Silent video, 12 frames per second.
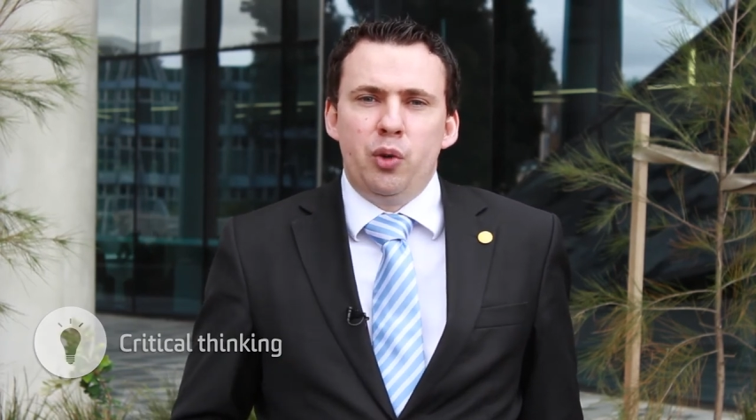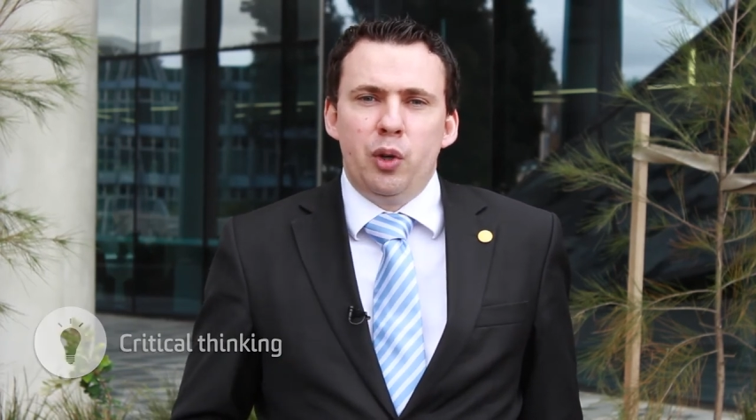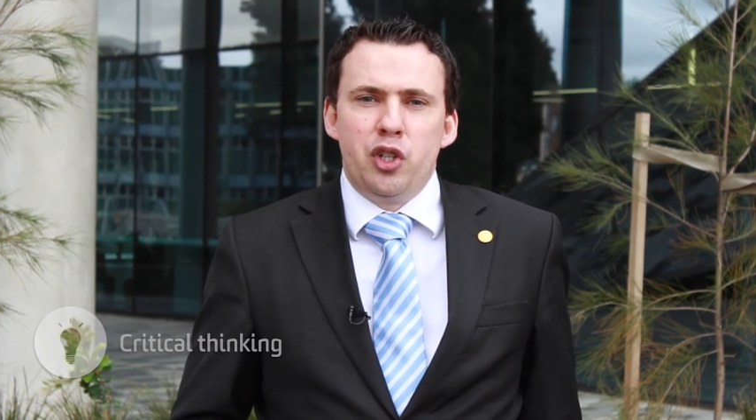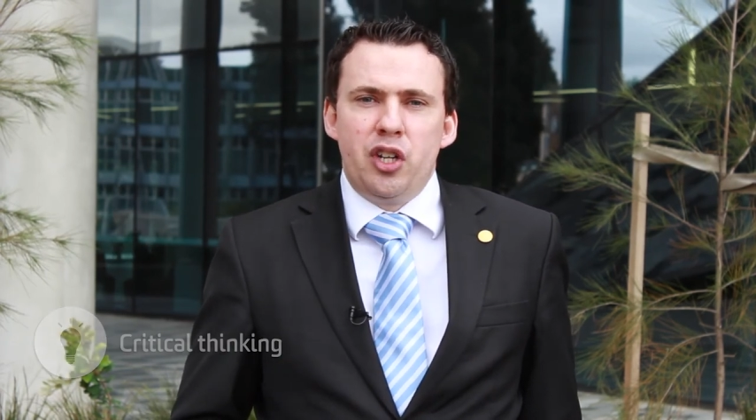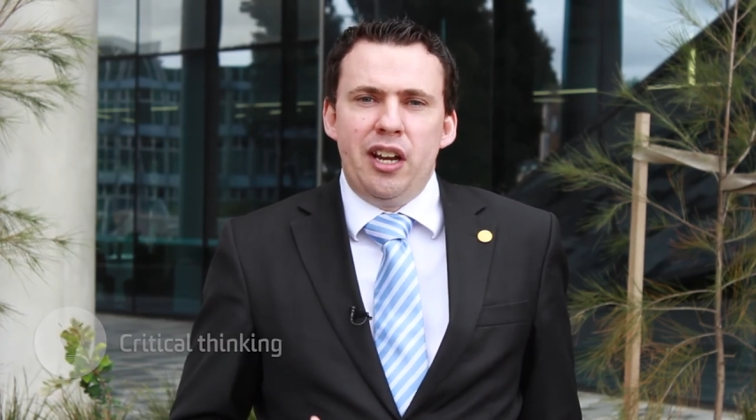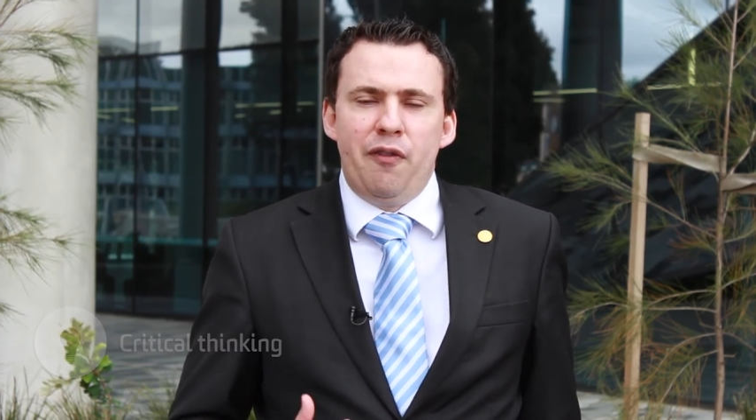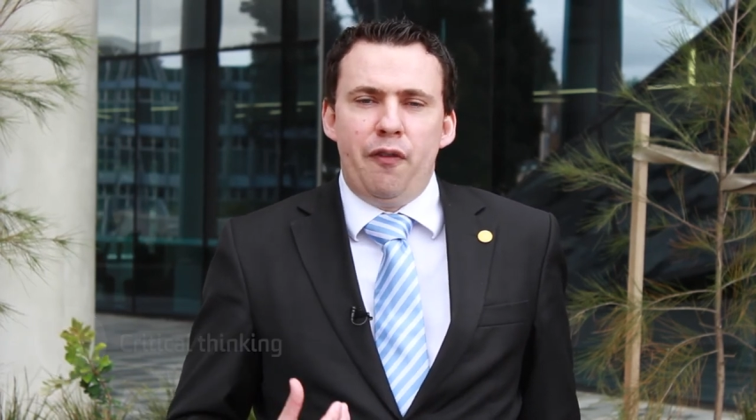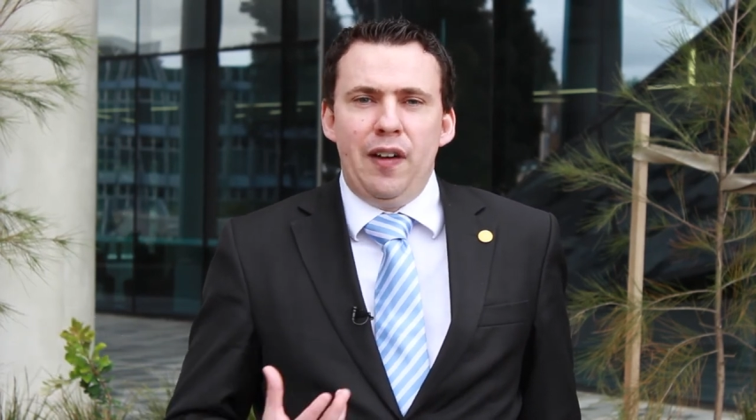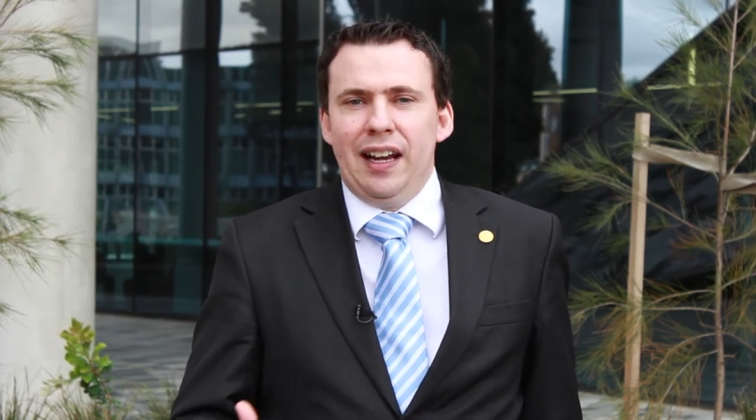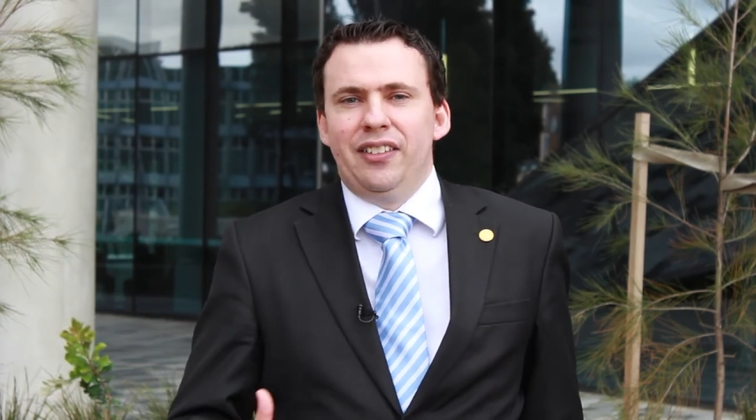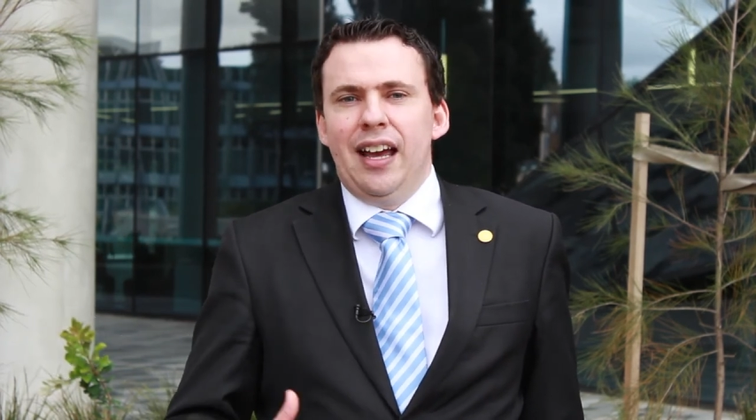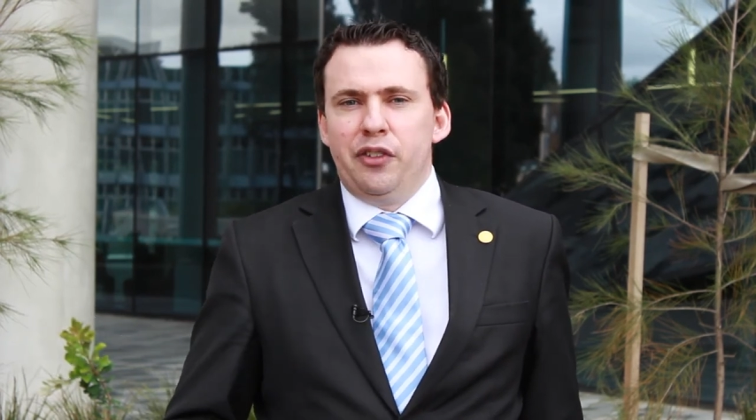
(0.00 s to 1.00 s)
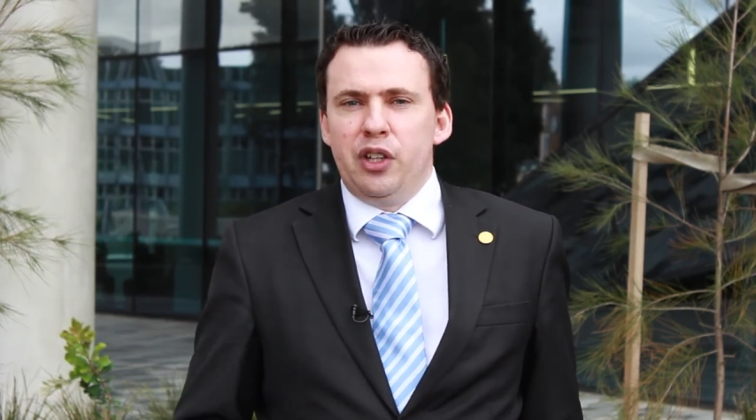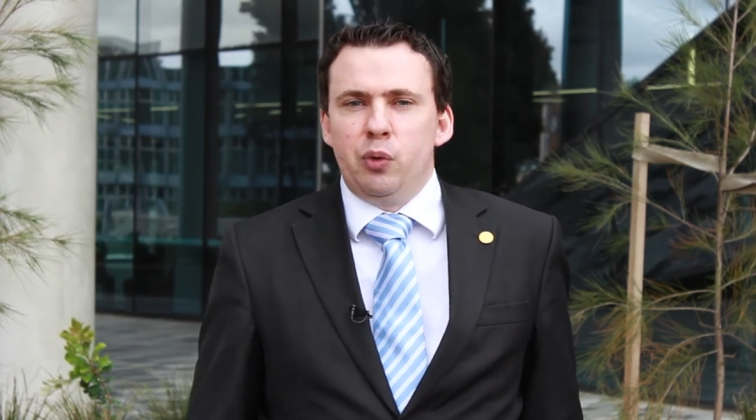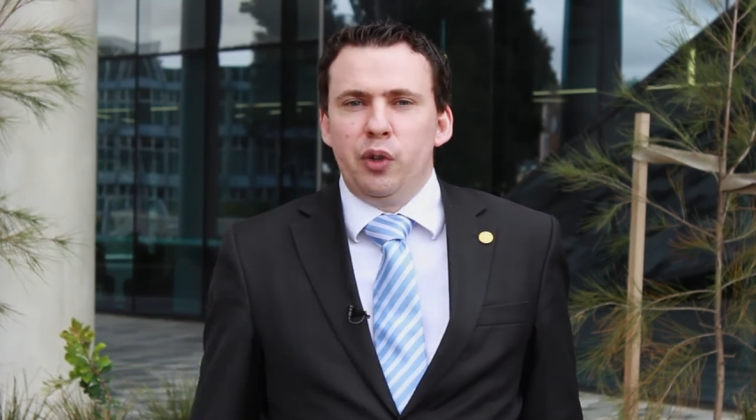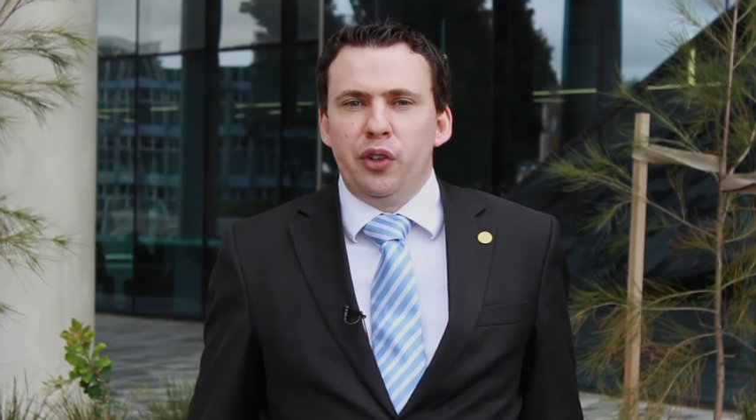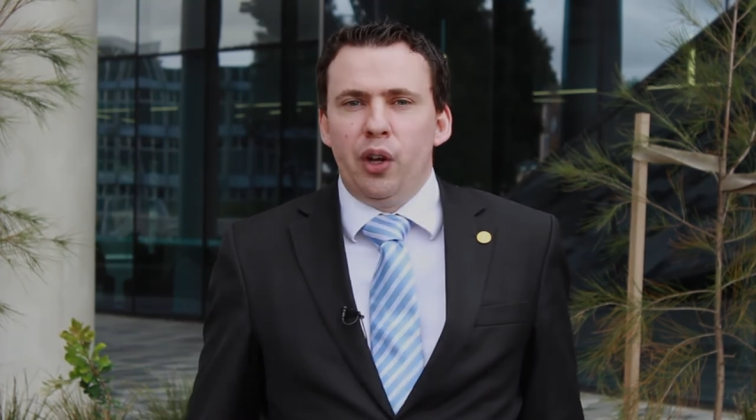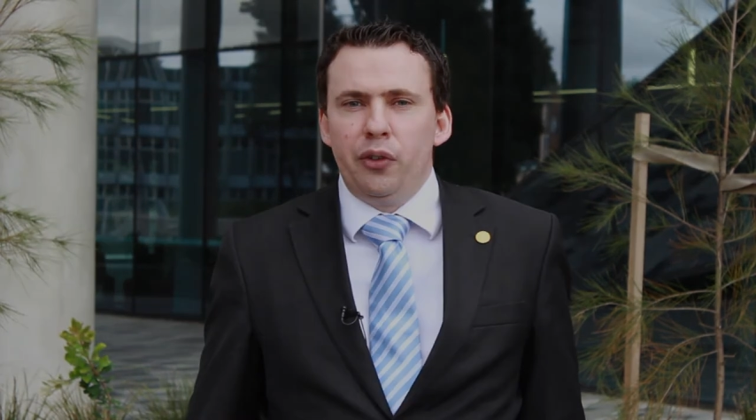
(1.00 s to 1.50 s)
to achieve
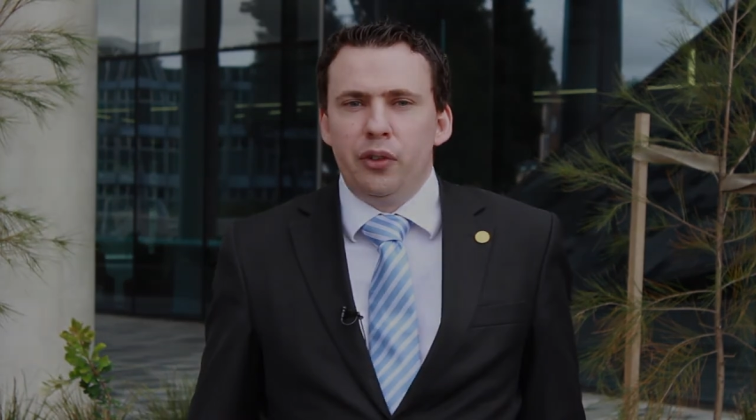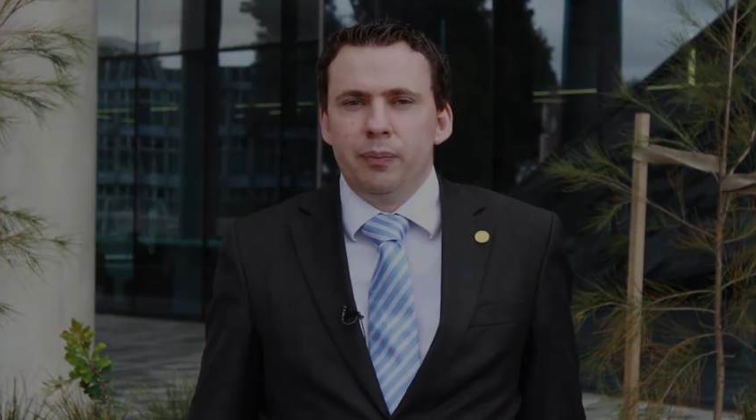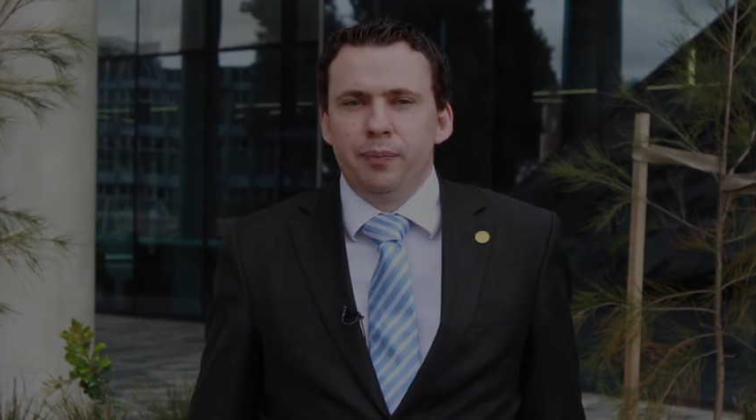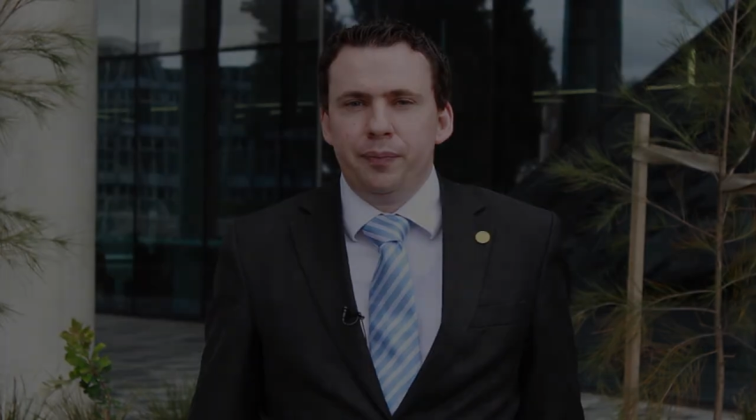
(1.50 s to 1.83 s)
fantastic results.